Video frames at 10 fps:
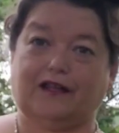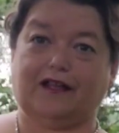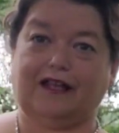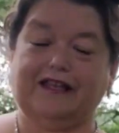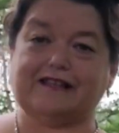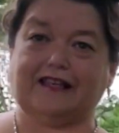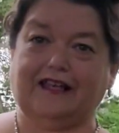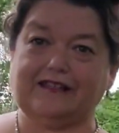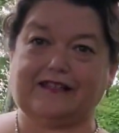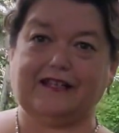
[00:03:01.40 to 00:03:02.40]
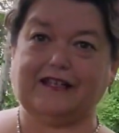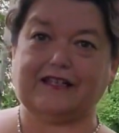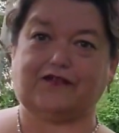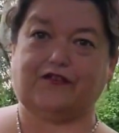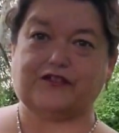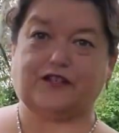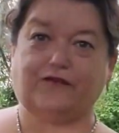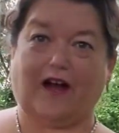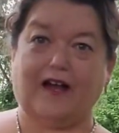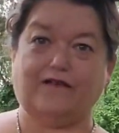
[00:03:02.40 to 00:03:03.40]
His instincts for
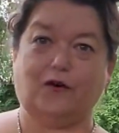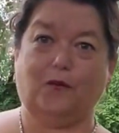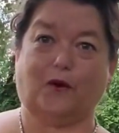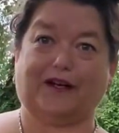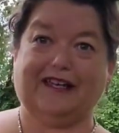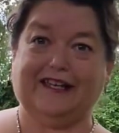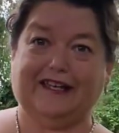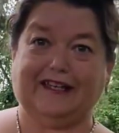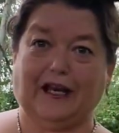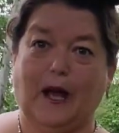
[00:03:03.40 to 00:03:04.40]
survival were keen